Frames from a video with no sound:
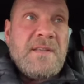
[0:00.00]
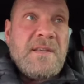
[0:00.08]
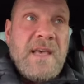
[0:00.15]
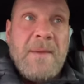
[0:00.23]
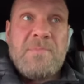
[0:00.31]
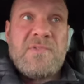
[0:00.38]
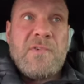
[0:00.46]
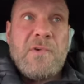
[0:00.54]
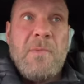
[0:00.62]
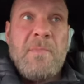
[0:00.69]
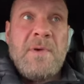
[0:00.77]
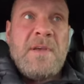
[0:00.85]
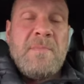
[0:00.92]
comes
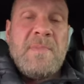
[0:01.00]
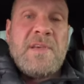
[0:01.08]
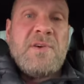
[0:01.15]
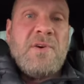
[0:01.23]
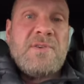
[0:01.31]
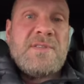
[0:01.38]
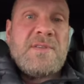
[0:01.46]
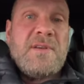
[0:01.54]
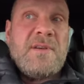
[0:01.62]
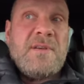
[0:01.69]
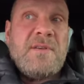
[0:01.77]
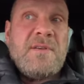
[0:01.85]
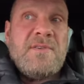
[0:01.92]
from, because
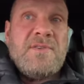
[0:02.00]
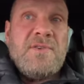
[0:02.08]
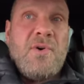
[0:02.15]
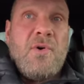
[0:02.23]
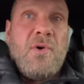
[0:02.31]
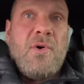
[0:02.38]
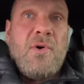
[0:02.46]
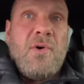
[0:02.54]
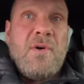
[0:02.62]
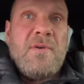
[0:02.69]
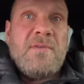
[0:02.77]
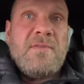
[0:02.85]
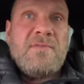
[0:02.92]
your
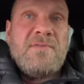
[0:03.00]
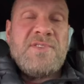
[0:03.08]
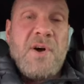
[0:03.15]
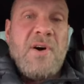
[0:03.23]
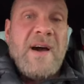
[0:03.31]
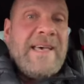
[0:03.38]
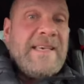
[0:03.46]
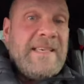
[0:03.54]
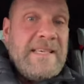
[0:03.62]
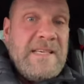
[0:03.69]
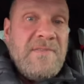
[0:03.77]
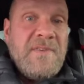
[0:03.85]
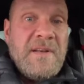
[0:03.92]
diet,
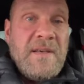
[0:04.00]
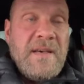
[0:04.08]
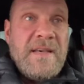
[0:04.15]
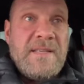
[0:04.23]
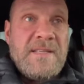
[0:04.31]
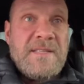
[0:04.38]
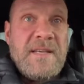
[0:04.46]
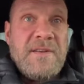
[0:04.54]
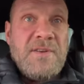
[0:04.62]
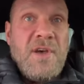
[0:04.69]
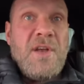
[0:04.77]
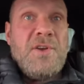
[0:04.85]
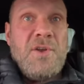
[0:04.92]
even as
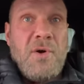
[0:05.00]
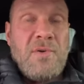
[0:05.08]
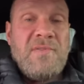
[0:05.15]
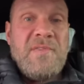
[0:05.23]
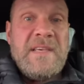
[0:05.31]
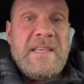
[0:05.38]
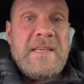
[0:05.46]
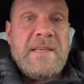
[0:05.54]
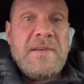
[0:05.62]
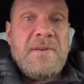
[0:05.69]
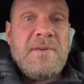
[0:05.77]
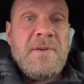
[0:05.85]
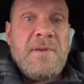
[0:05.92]
a non-vegan,